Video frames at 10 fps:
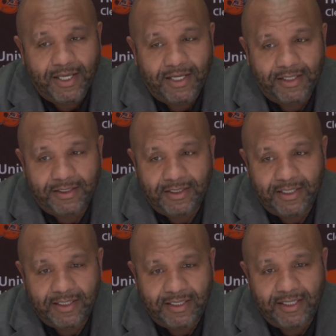And
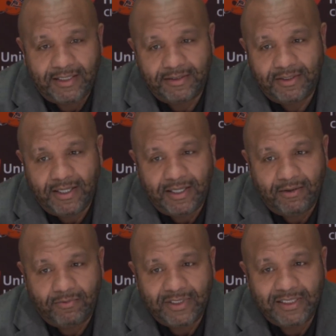again,
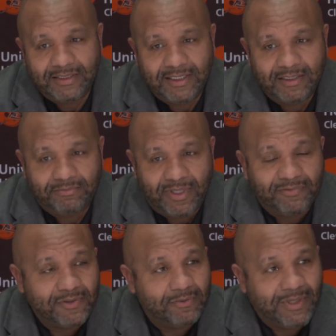what he did in
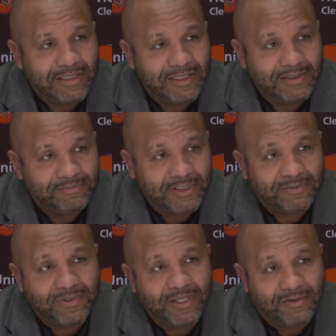Buffalo by leading them to
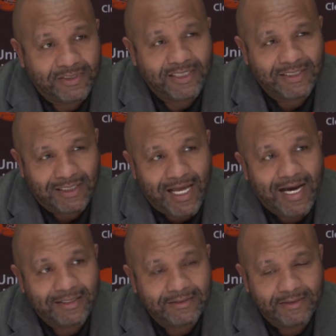the playoffs says a lot.